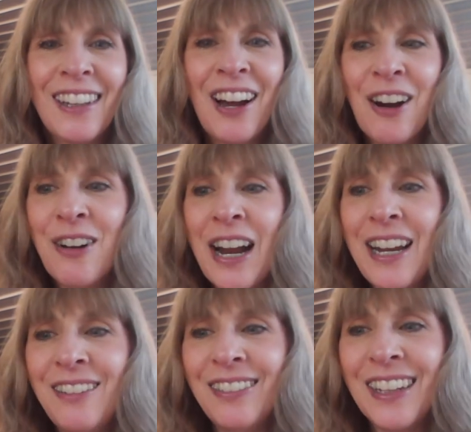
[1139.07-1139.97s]
All
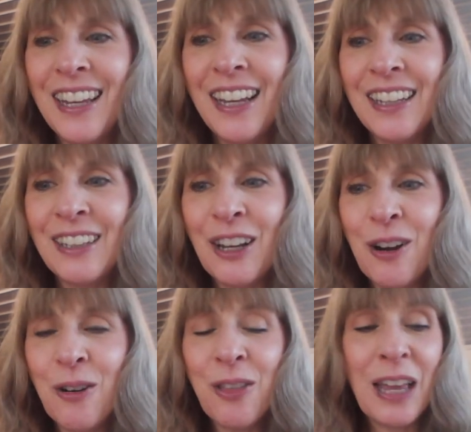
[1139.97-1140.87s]
right.
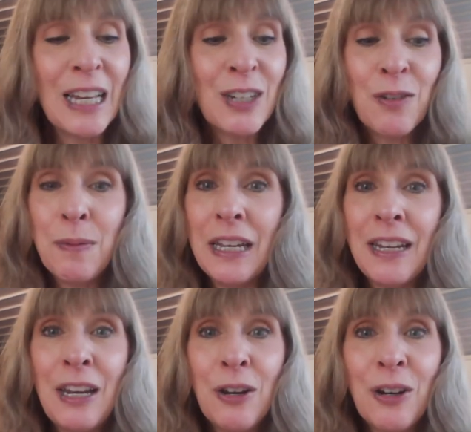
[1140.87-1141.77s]
So thanks for being
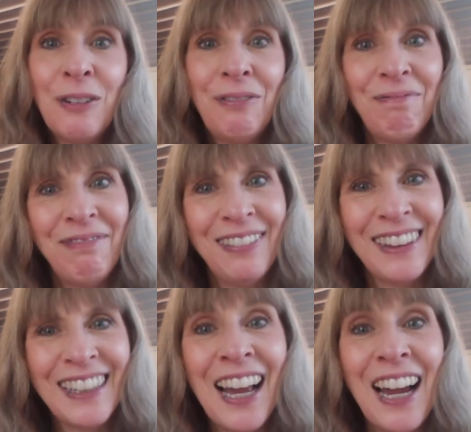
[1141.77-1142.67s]
here,
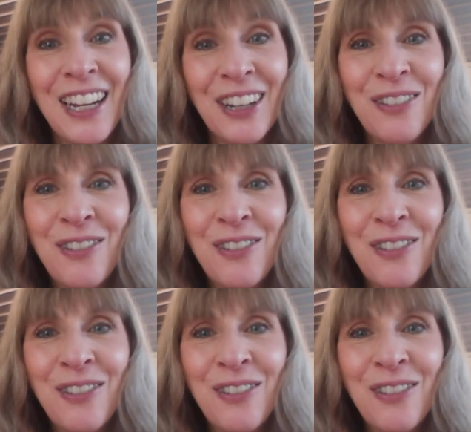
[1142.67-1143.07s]
kind of,